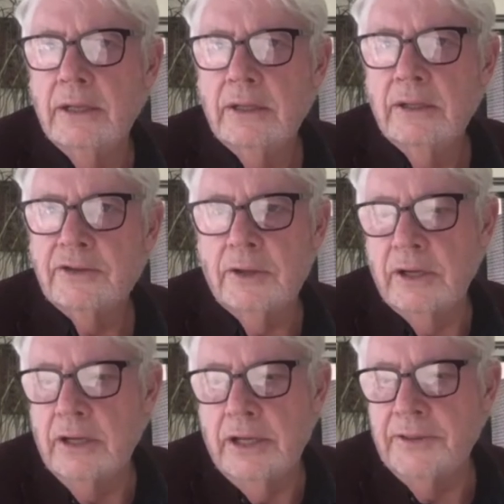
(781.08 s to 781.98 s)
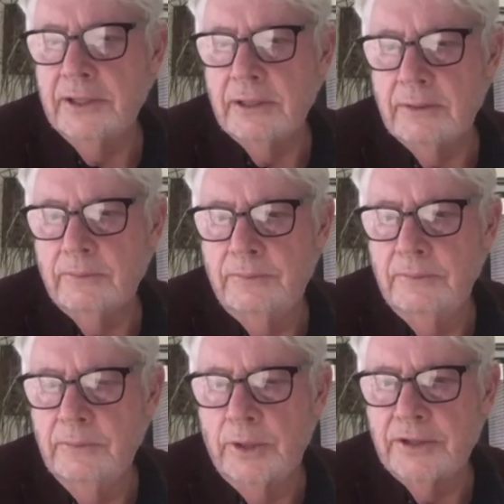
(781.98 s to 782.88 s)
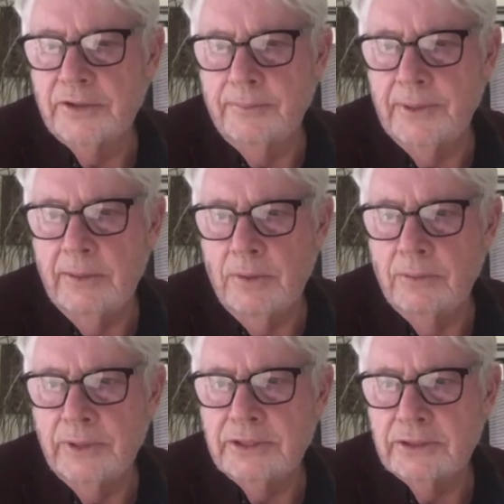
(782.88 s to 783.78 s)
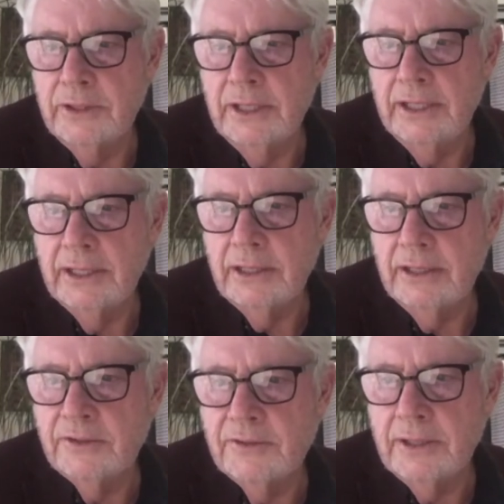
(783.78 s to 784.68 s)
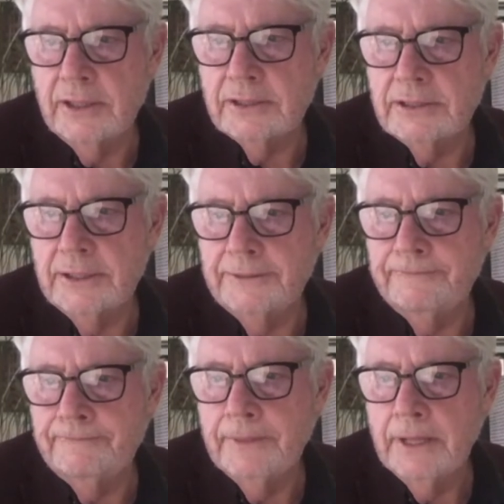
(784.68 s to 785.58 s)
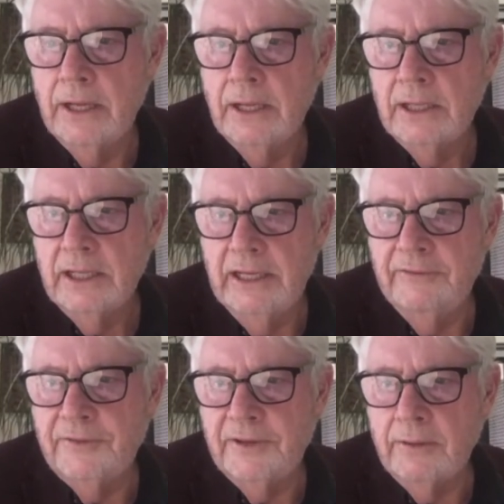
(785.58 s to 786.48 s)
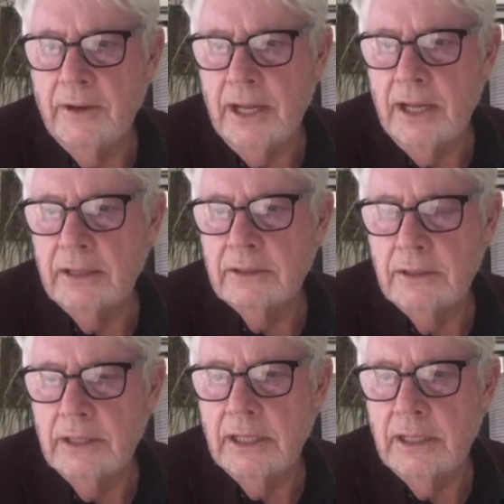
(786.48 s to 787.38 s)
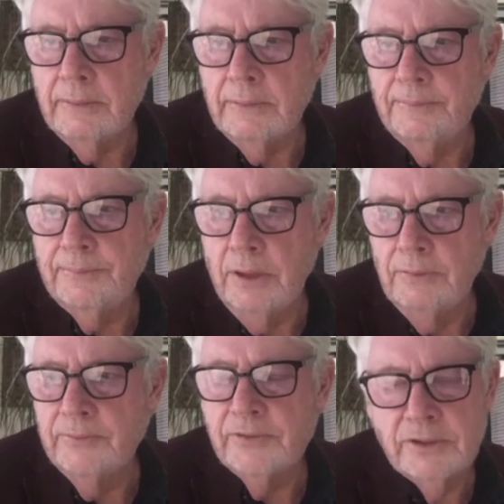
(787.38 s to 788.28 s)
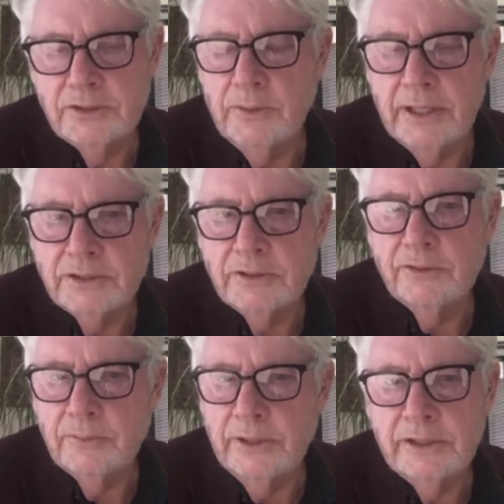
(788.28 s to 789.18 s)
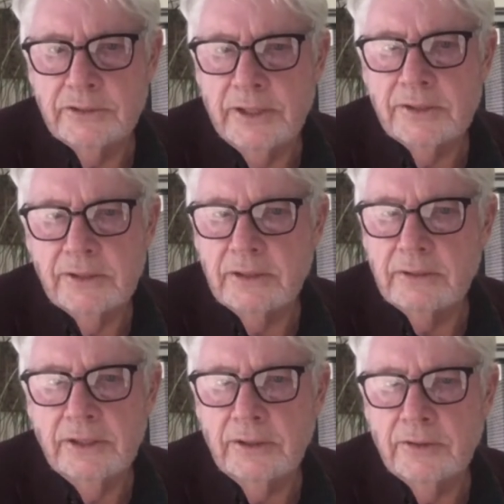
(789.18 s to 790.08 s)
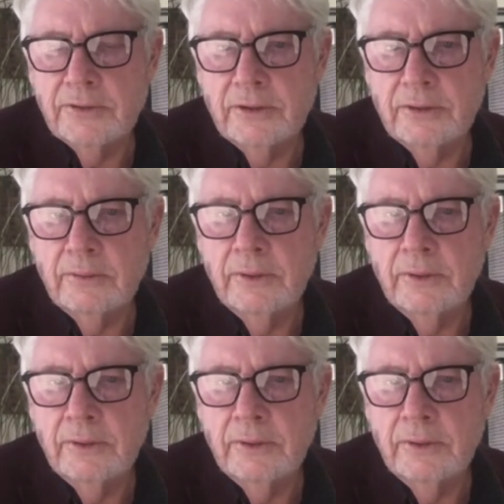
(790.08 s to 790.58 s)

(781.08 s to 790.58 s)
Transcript: So I think what it's about, what we do here, is that if there are problem situations, we address it. So